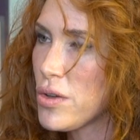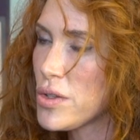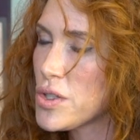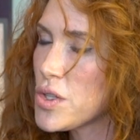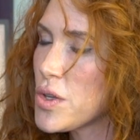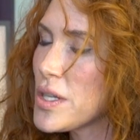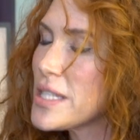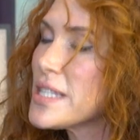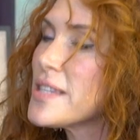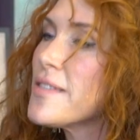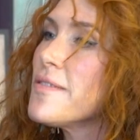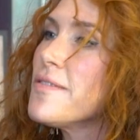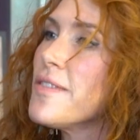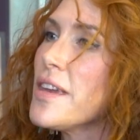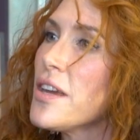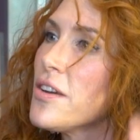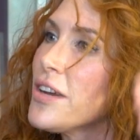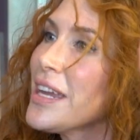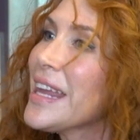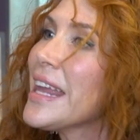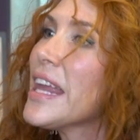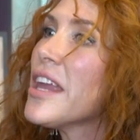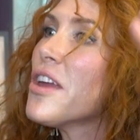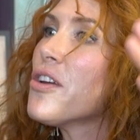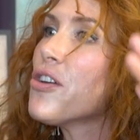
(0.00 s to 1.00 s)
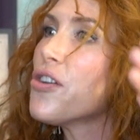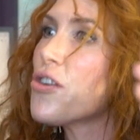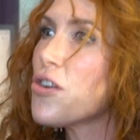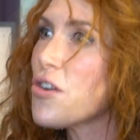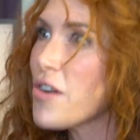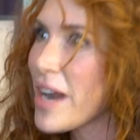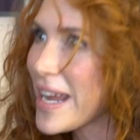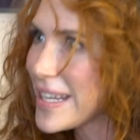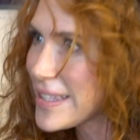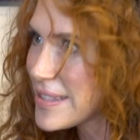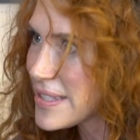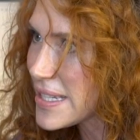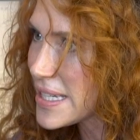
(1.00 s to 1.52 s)
So it's a very
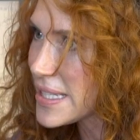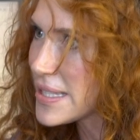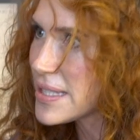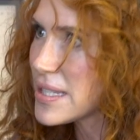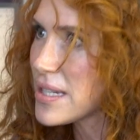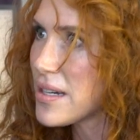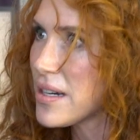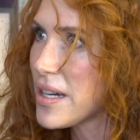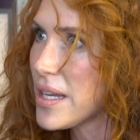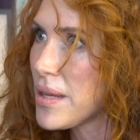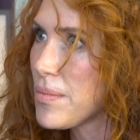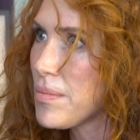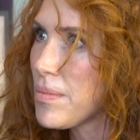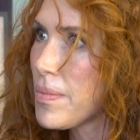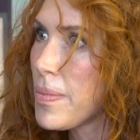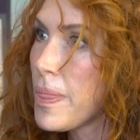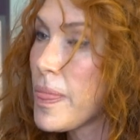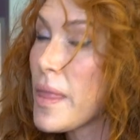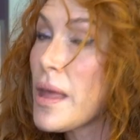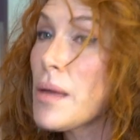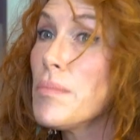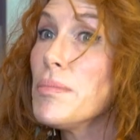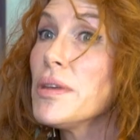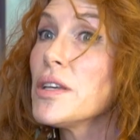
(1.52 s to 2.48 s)
erratic time